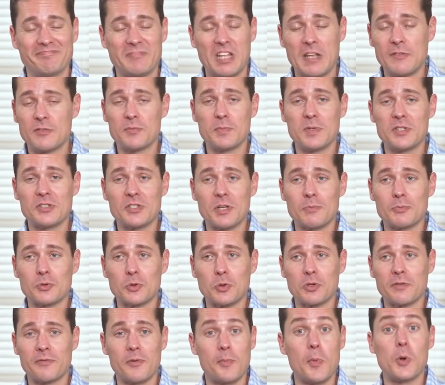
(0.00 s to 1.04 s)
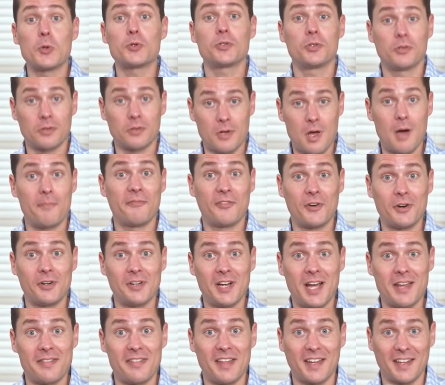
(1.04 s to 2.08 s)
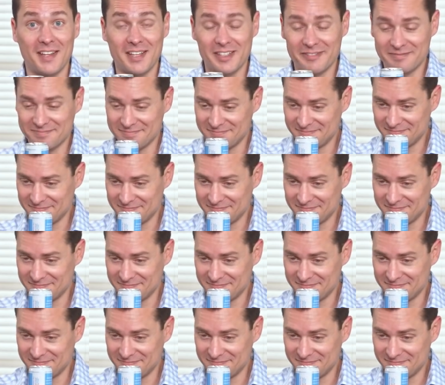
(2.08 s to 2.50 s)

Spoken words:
Gives me some sort of emotional comfort, I think.